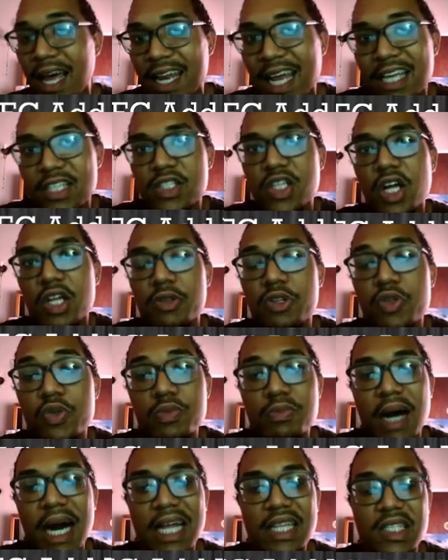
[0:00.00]
And that's not
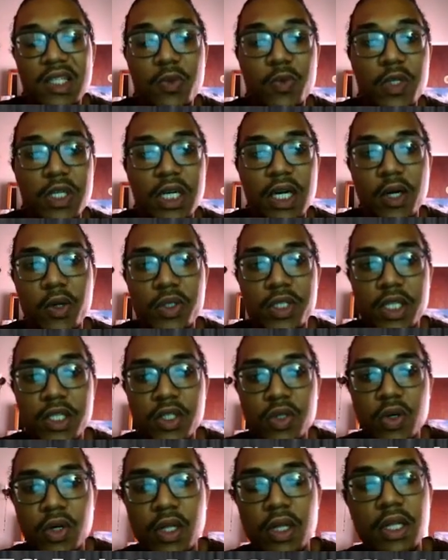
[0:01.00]
too bad to work out
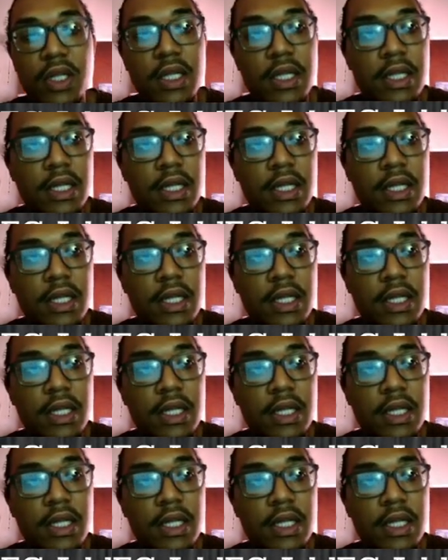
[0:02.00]
at all.